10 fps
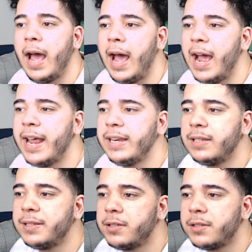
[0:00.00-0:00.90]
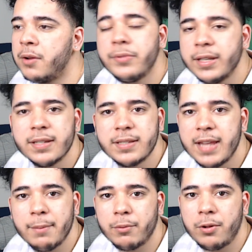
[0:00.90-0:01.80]
I don't think this
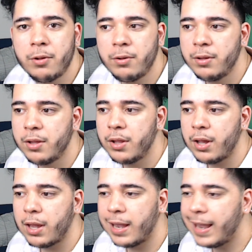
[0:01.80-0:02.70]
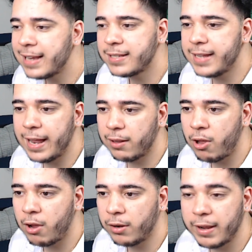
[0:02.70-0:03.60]
game will last that
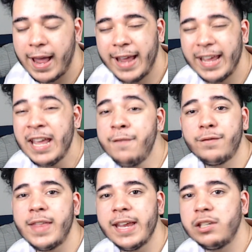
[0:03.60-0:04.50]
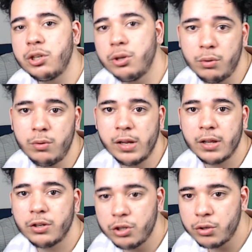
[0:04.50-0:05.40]
long if they do
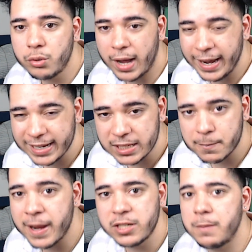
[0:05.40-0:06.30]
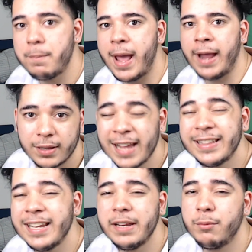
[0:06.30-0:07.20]
do an expansion pack like
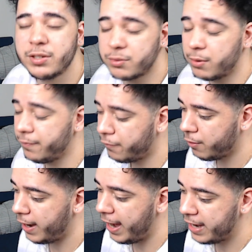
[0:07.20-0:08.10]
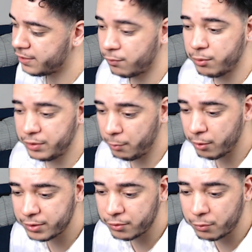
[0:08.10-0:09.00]
they did with Storm four, as Road to
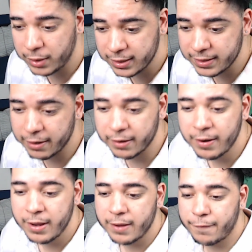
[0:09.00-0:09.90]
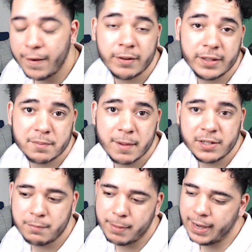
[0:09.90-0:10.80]
Boruto was their final
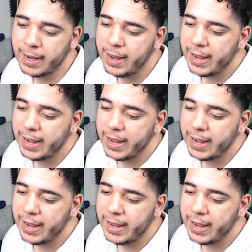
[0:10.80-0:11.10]
expansion pack.